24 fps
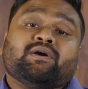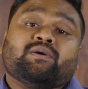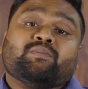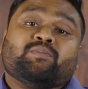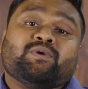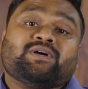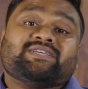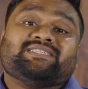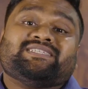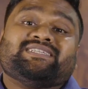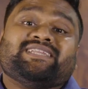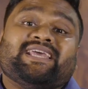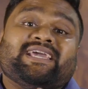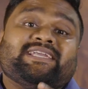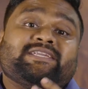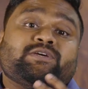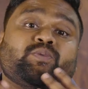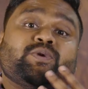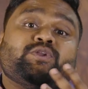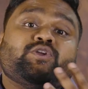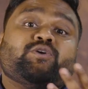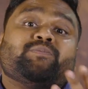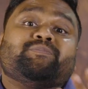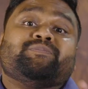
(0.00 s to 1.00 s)
because later
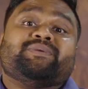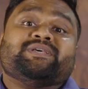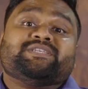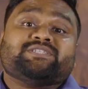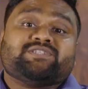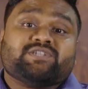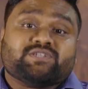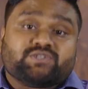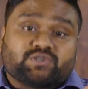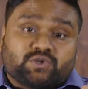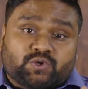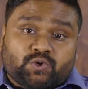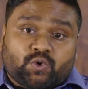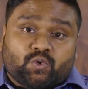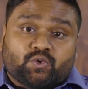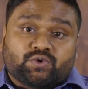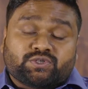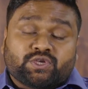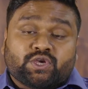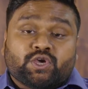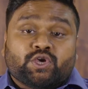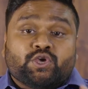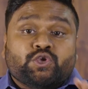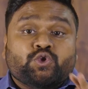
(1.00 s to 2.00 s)
when your business
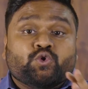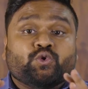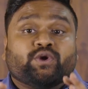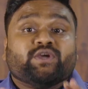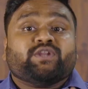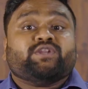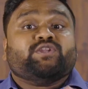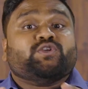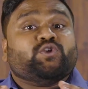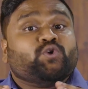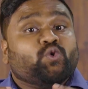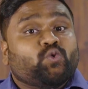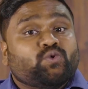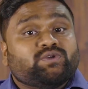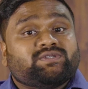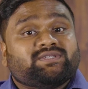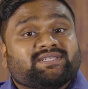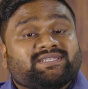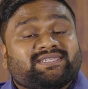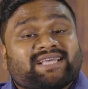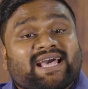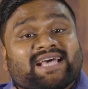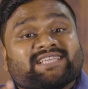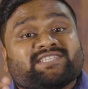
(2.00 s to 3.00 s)
grows, you can use
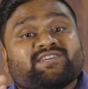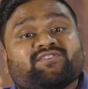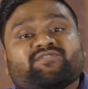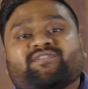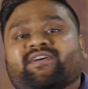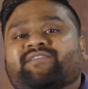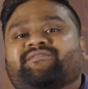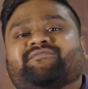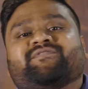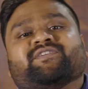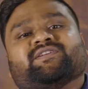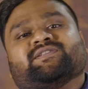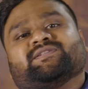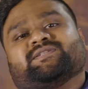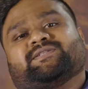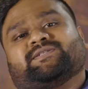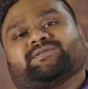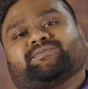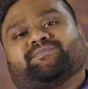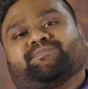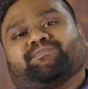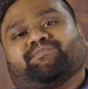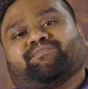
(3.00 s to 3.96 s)
this as a reference.